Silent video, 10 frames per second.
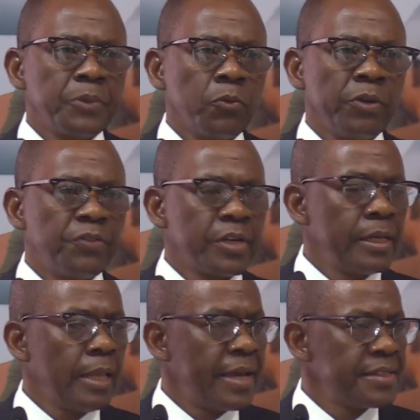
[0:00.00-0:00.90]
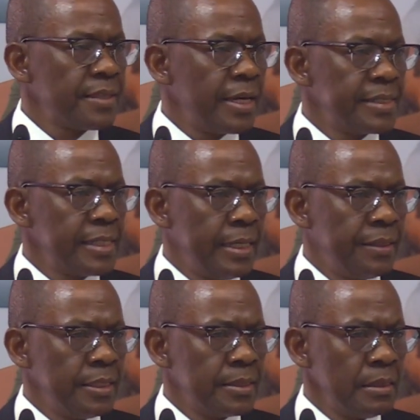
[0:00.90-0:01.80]
we've realized that
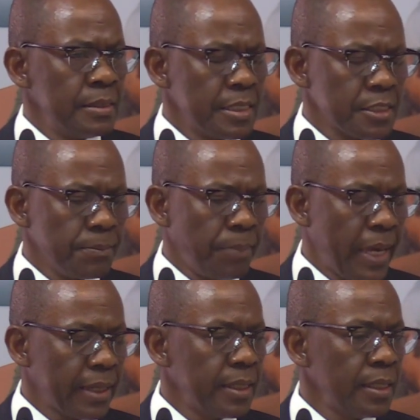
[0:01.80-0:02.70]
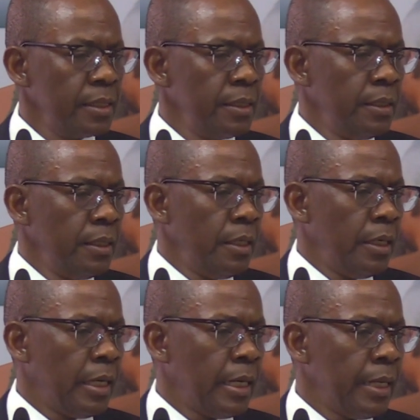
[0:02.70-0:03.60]
at the central bank,
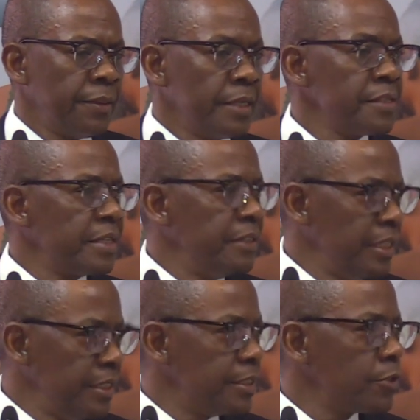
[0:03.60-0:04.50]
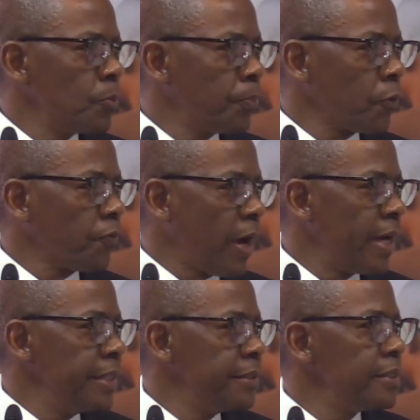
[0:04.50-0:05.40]
there is a need to
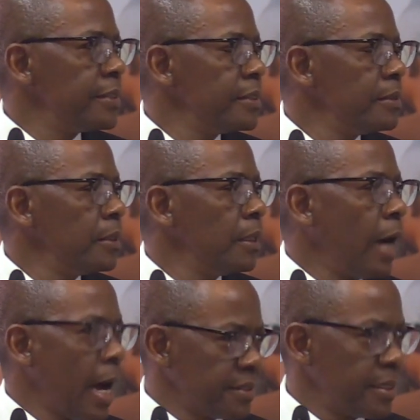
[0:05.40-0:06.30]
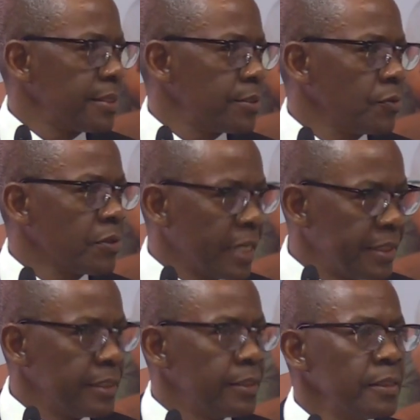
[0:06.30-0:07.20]
provide access to
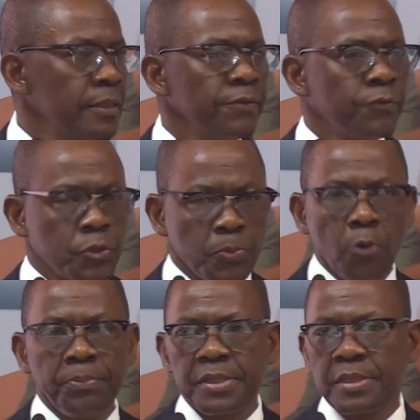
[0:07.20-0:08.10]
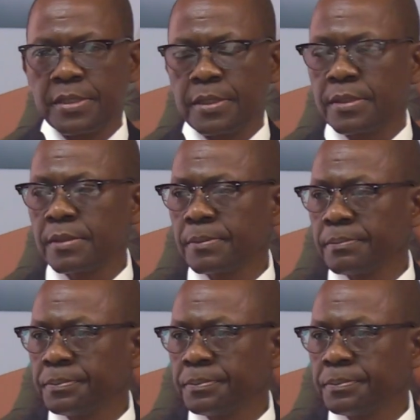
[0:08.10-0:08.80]
credit for small businesses.